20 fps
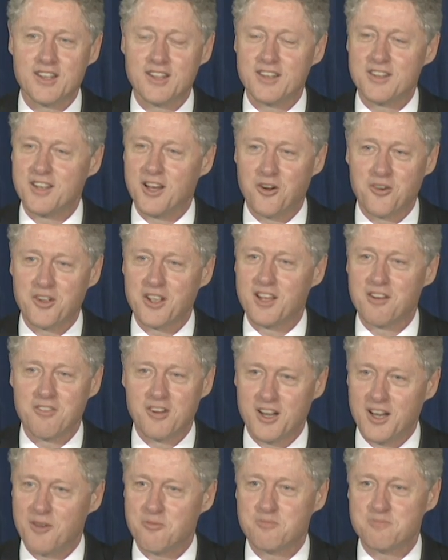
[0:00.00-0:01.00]
don't give
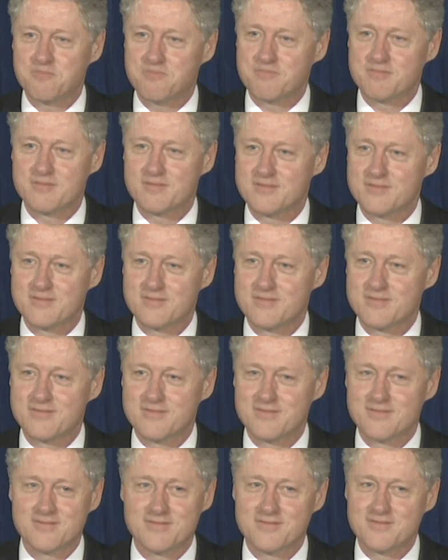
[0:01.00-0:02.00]
up.
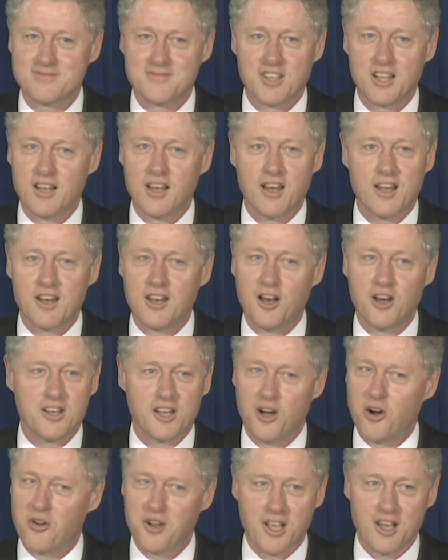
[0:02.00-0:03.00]
No,
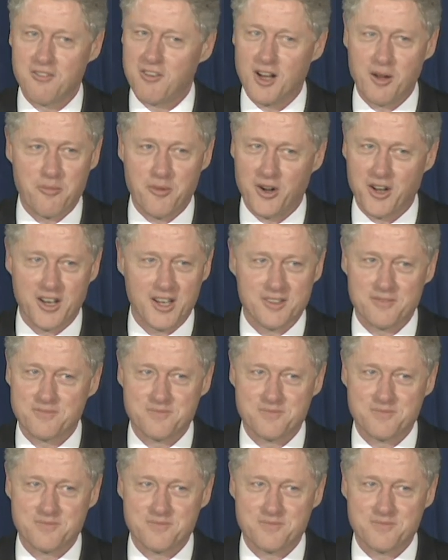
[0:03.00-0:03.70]
don't give up on it.